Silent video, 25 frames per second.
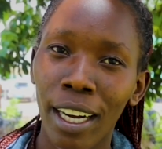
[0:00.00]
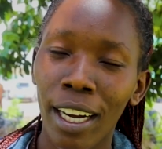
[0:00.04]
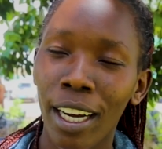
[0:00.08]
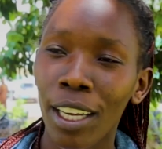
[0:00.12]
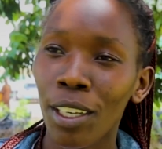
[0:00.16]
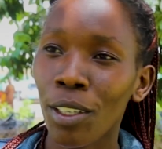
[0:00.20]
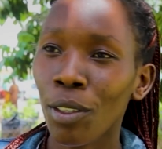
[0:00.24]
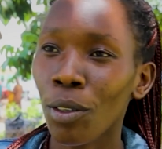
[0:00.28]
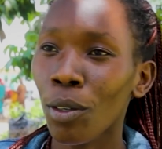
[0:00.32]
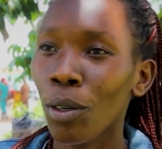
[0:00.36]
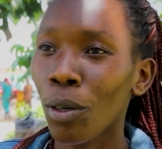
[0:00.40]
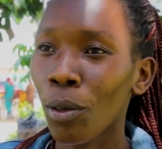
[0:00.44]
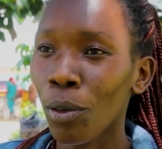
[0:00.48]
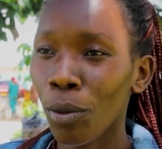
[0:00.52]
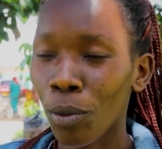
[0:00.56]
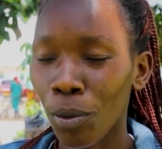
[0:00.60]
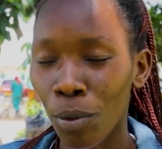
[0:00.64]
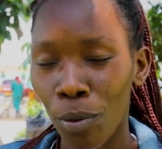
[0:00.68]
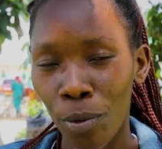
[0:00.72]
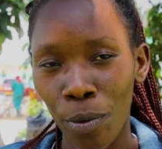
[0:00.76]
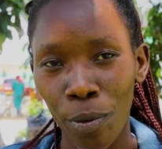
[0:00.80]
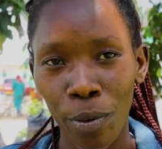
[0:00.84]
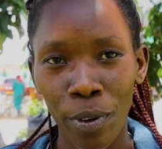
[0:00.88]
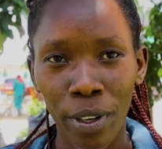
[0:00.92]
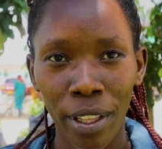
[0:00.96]
and go
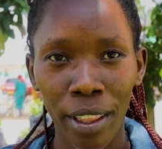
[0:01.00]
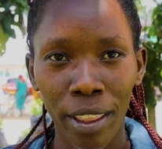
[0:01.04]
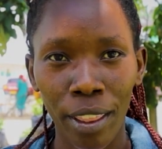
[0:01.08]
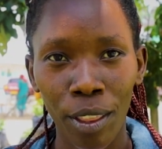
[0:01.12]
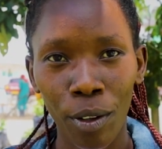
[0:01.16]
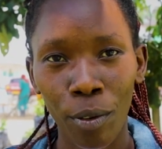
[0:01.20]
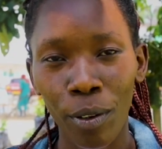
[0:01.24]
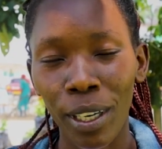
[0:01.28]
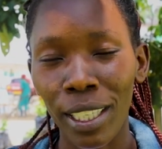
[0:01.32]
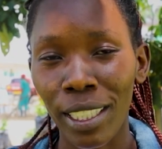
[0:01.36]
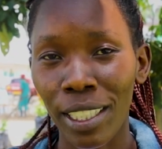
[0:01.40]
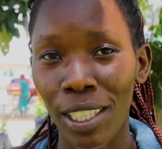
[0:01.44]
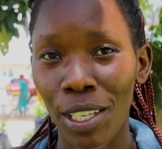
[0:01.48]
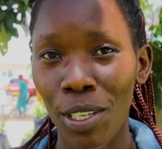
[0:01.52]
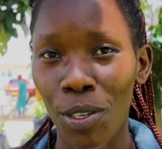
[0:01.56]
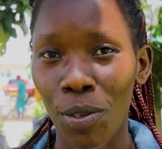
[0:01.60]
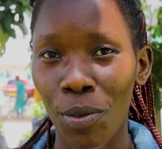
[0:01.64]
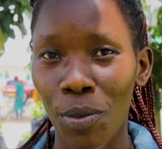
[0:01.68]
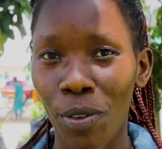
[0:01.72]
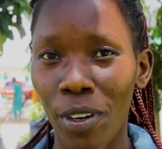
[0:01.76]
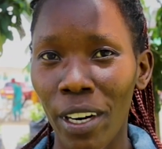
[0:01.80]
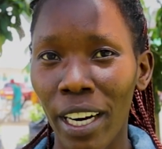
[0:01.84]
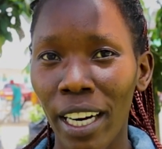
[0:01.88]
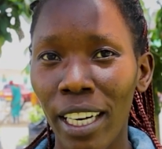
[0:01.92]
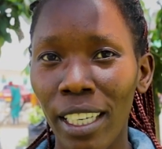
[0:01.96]
with what
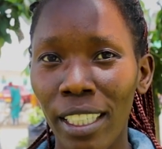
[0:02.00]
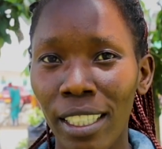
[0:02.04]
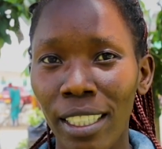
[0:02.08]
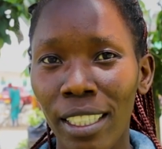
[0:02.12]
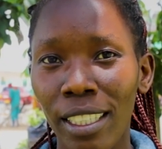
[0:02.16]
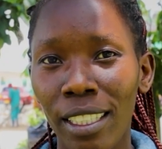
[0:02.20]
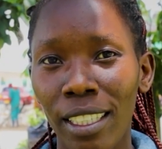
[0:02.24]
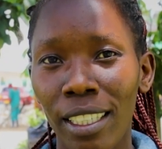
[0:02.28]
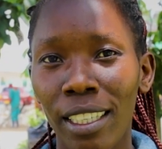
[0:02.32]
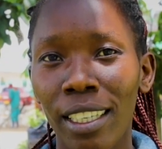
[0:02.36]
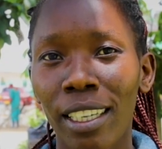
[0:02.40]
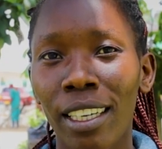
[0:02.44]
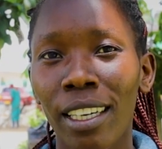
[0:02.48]
is right.